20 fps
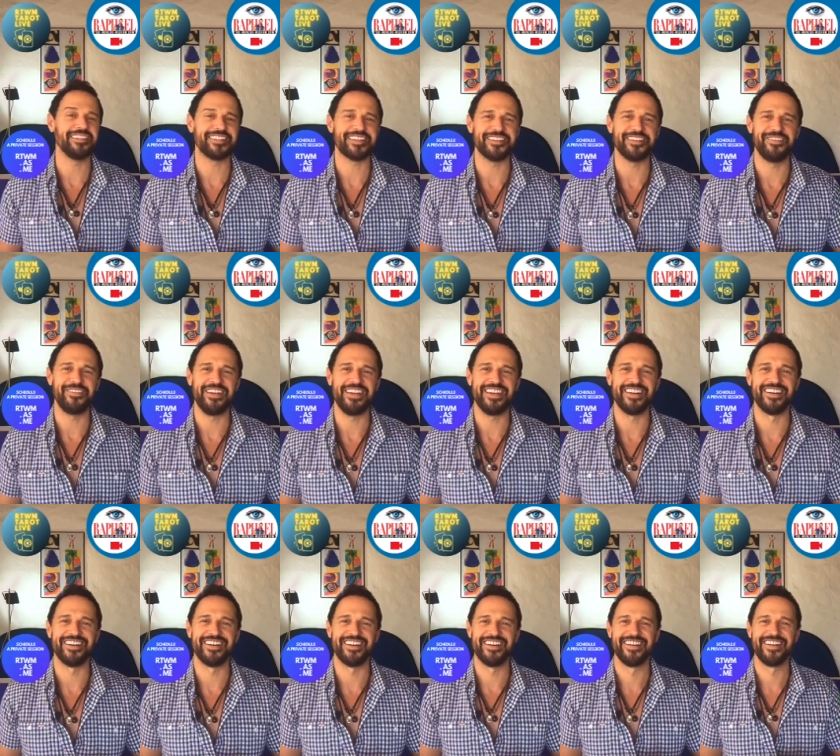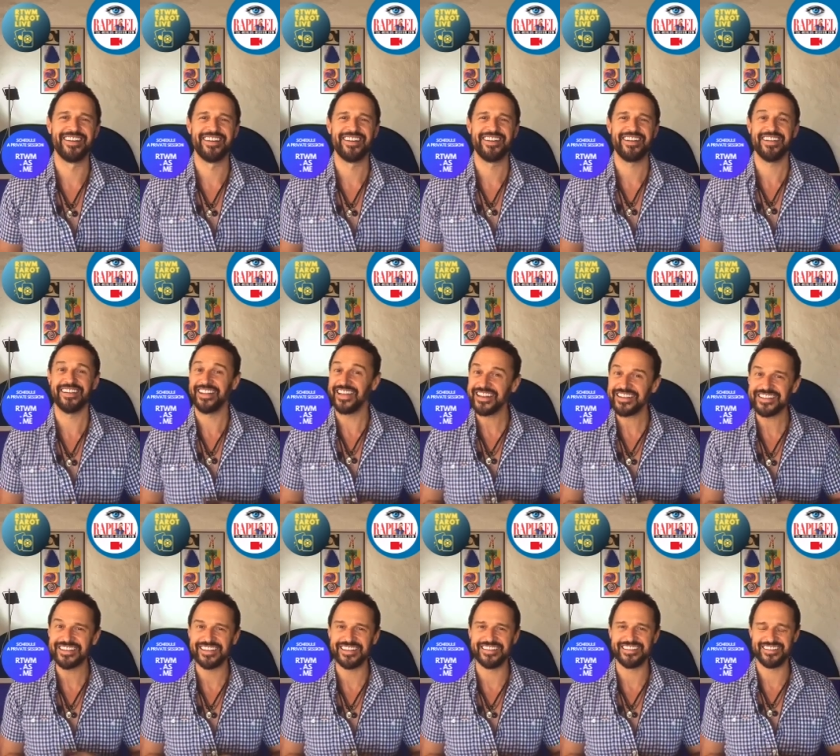going to be
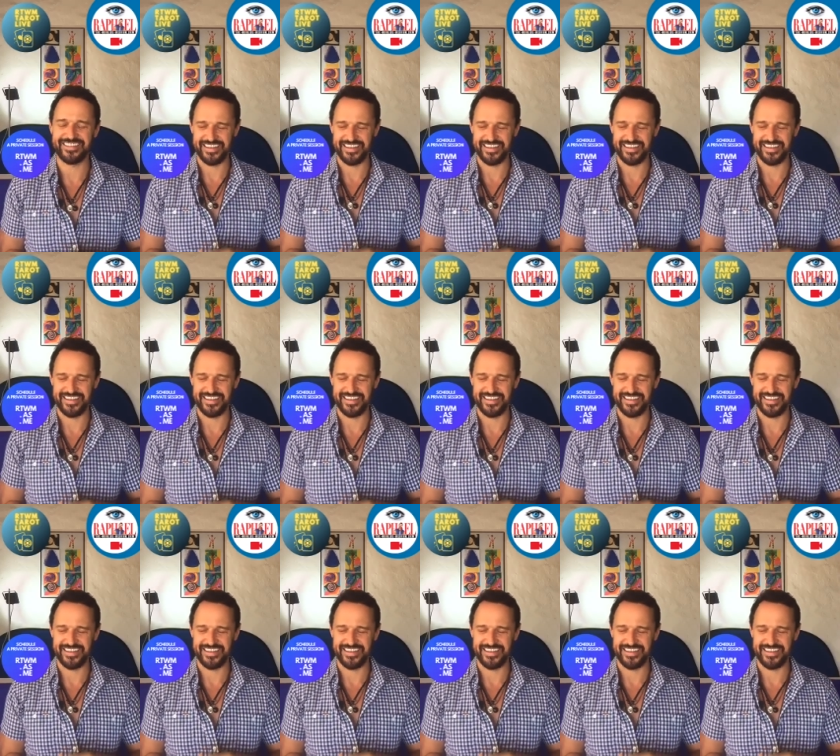elected.